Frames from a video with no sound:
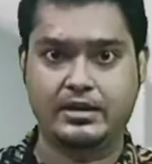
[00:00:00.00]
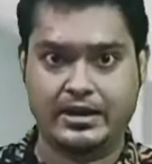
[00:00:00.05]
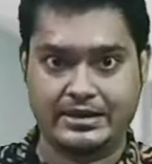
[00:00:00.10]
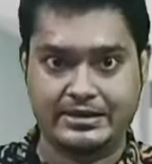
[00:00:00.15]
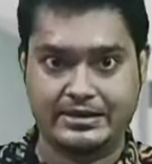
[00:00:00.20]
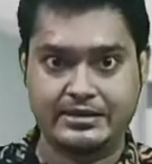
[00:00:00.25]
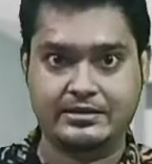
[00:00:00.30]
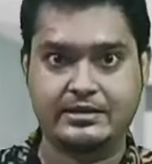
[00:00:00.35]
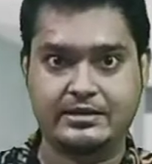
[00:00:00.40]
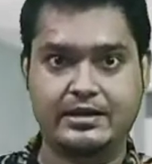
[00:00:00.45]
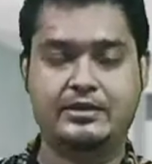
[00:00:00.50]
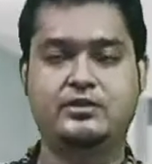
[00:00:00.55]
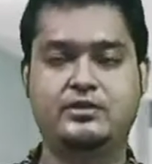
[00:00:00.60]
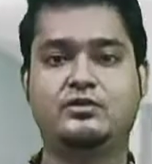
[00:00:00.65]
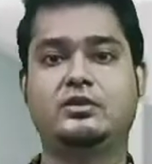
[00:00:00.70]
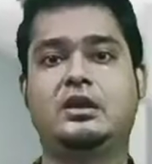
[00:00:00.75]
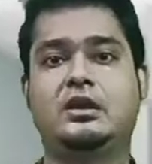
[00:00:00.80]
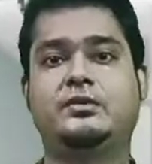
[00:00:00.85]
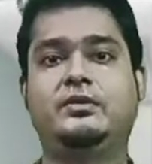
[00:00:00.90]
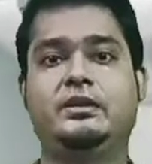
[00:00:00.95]
the cathedral
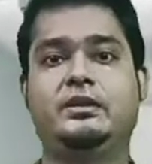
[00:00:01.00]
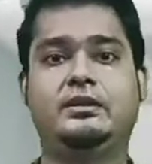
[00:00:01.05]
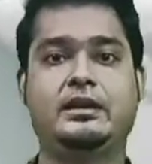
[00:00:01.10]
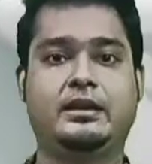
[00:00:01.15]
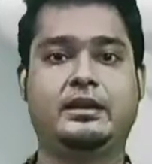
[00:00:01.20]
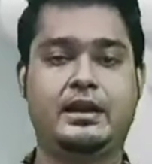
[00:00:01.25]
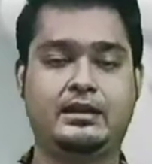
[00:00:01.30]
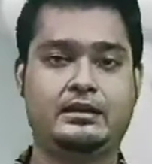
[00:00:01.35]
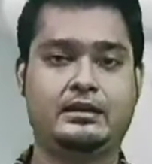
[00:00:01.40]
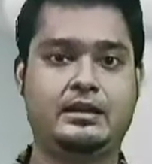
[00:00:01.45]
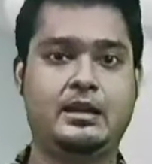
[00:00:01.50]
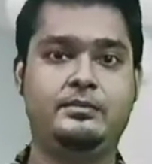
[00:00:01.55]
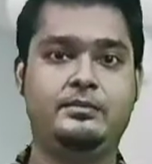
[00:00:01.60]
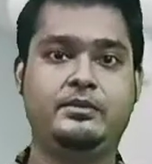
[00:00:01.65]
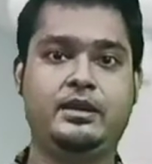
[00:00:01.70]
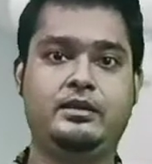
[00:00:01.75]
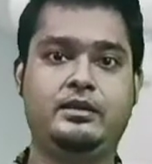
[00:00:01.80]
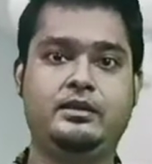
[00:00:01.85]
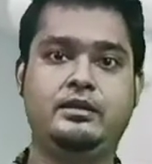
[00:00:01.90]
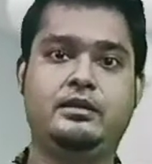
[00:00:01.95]
angiography in the cath
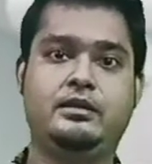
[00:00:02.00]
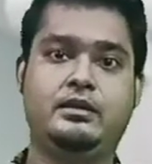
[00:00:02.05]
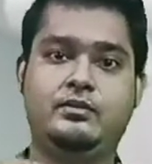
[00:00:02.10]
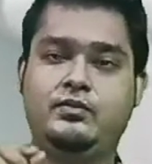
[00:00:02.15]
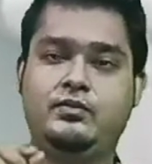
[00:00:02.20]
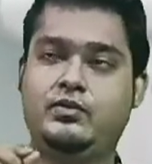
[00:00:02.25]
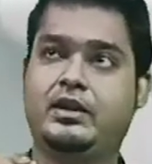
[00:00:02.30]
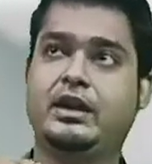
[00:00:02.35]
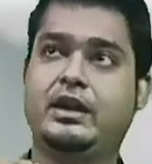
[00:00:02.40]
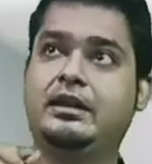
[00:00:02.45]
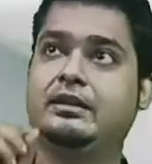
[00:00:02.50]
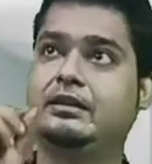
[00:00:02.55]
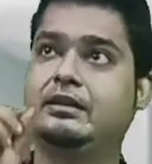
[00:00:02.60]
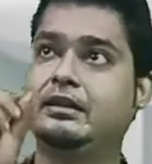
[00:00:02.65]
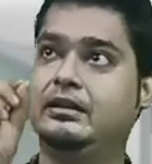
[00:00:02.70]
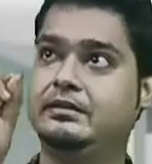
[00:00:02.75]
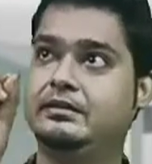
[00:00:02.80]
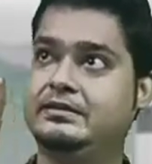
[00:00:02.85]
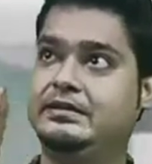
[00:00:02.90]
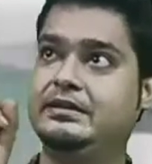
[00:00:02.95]
lab, then if we
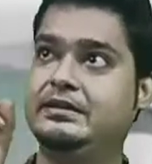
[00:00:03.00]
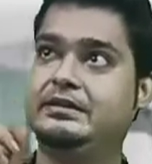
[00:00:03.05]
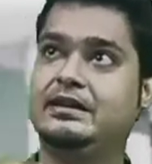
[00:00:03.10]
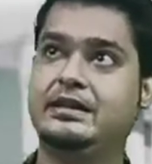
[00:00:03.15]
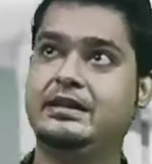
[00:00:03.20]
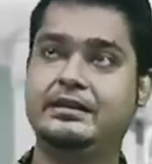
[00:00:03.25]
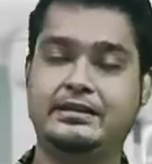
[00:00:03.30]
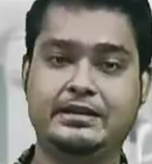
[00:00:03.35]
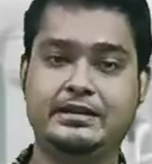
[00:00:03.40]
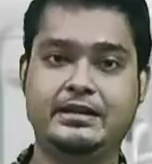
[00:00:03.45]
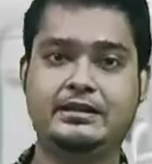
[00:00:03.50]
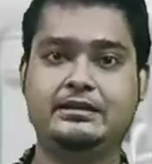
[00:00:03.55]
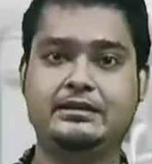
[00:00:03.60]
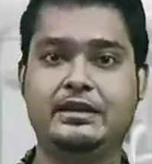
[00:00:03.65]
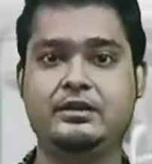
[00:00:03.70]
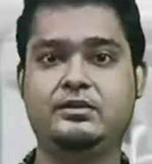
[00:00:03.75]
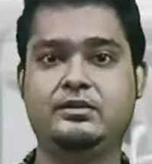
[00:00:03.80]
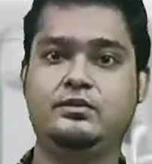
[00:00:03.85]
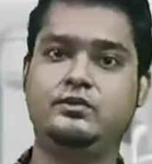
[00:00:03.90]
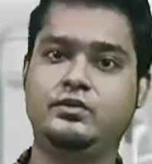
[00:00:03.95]
can see the defect,
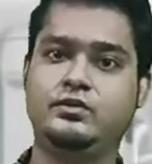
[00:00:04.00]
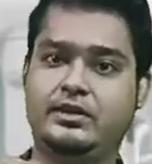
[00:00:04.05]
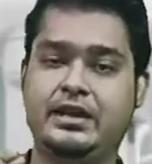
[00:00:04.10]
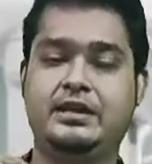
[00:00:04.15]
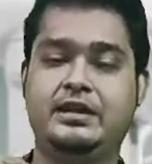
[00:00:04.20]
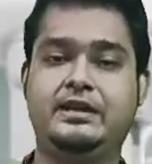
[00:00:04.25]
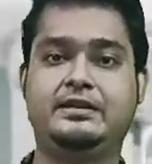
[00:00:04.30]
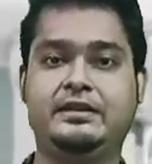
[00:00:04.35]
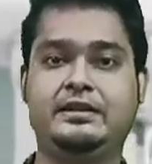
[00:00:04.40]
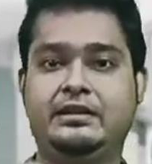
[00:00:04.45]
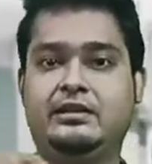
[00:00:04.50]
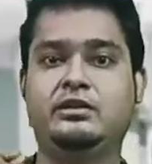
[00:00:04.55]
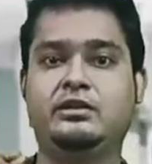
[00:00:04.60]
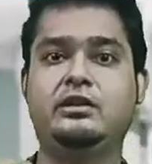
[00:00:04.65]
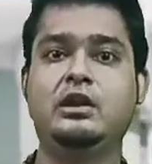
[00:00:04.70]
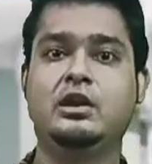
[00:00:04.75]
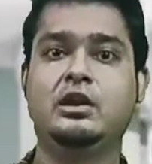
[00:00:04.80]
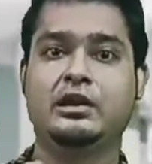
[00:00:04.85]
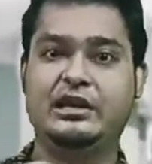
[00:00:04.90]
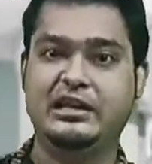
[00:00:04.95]
then we can
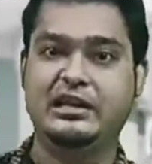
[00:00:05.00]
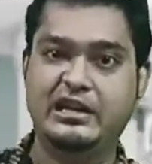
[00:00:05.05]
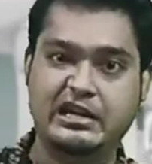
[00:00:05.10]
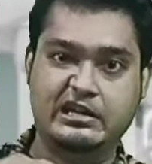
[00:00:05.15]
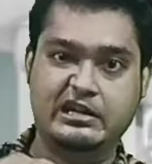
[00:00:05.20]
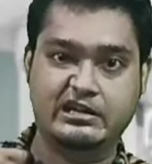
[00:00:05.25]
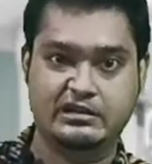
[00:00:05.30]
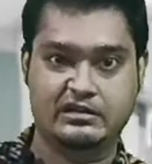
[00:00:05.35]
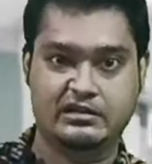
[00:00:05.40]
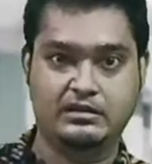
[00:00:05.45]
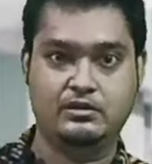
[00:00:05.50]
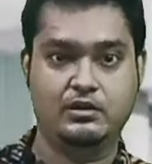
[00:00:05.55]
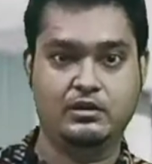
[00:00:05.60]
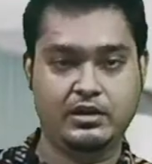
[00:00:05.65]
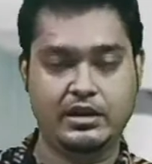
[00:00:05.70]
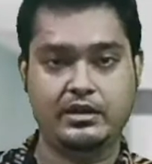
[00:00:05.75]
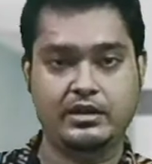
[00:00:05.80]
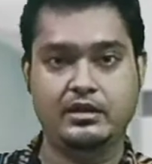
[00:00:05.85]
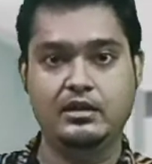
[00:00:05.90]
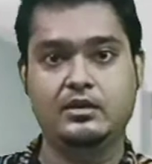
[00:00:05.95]
easily clear it.
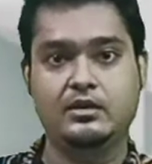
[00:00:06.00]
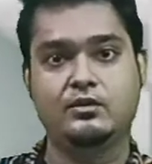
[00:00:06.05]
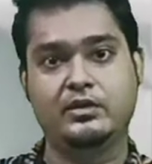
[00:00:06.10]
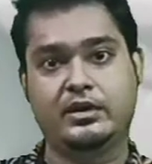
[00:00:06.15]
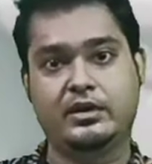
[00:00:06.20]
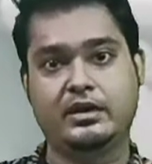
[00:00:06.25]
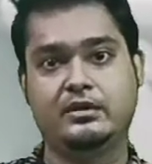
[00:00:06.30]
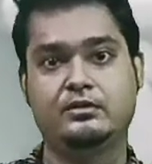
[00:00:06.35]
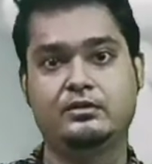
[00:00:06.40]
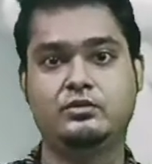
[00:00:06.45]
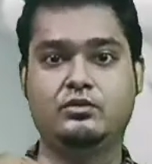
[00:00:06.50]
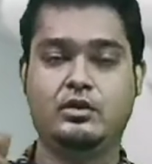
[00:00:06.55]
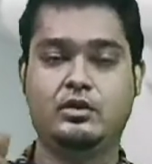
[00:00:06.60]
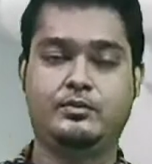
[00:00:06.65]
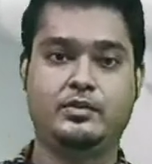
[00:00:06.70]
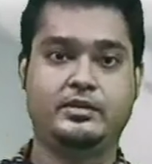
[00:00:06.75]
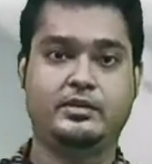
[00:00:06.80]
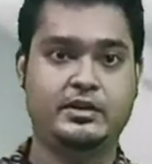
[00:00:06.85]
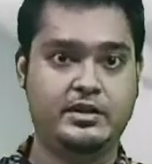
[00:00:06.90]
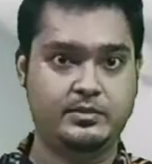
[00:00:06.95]
Okay, we can do
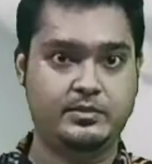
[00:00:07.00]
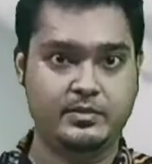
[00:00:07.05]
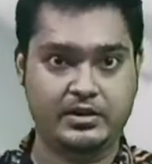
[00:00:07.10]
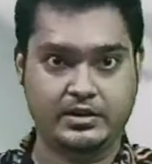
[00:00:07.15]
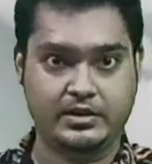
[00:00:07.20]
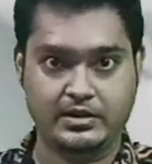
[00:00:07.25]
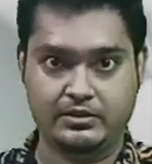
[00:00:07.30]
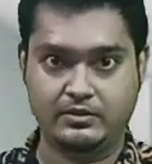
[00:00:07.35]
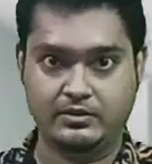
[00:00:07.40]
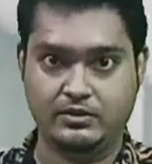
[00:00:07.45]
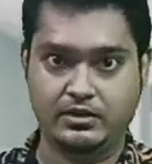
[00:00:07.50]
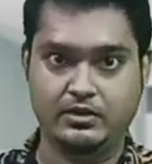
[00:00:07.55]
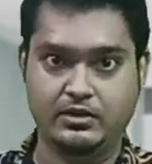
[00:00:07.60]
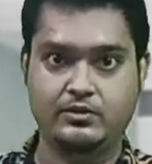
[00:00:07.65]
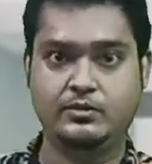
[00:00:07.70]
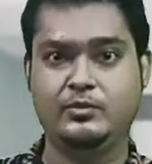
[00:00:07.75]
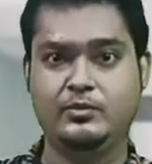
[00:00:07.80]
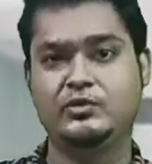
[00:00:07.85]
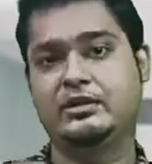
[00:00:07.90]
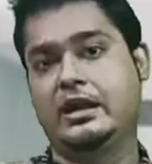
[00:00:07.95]
a treatment it, okay,
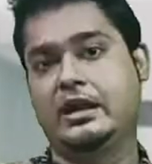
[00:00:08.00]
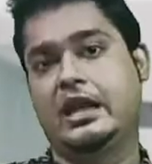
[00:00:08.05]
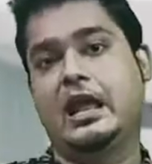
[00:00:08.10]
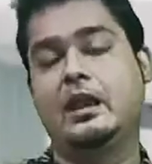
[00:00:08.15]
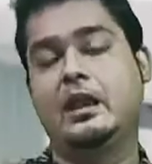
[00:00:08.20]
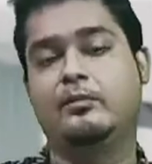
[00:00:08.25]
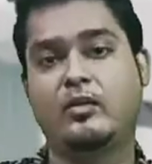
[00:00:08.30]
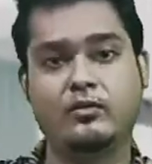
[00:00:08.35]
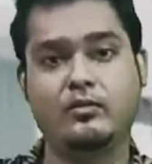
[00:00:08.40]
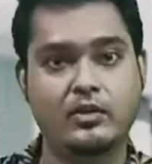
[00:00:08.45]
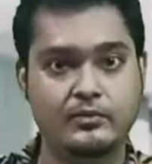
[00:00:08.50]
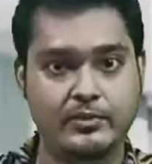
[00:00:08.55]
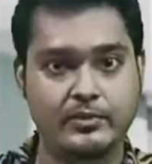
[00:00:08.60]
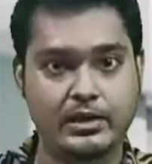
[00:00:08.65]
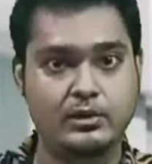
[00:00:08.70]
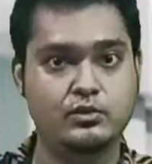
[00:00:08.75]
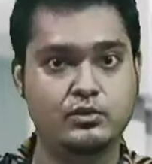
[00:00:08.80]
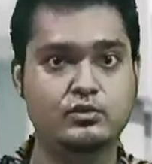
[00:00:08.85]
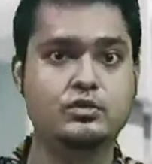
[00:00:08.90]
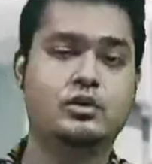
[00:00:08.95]
with the help of a
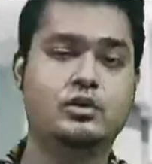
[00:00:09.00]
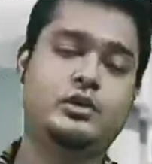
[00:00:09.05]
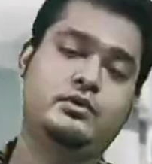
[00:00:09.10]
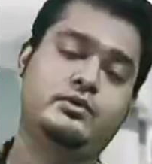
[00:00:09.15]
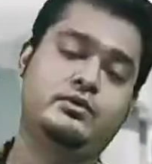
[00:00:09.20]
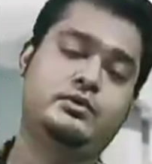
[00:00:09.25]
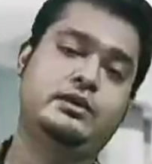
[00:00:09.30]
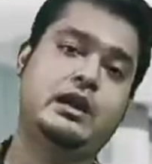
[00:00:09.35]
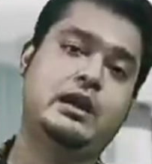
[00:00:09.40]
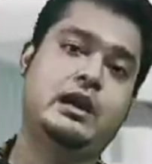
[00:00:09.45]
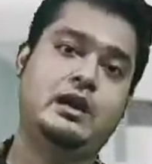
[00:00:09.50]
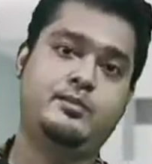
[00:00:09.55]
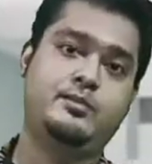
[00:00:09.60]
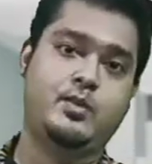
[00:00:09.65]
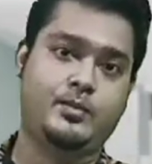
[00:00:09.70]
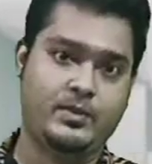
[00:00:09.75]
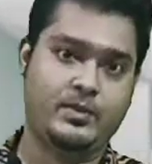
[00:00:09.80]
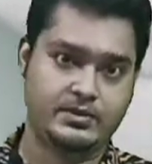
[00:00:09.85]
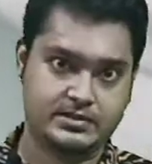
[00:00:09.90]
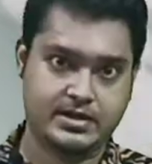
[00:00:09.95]
balloon or with the help
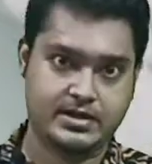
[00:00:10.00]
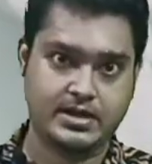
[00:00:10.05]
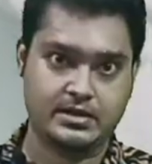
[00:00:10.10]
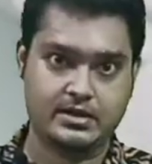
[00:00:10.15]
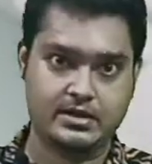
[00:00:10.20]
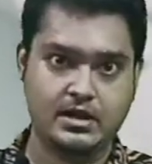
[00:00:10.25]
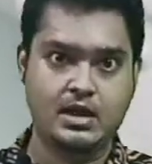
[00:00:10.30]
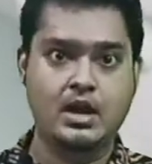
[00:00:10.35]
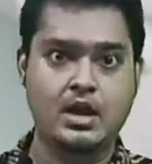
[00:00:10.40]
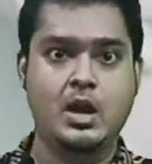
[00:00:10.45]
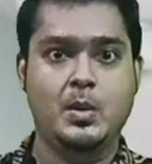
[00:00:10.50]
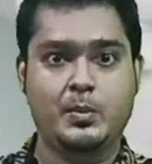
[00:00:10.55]
of a stent.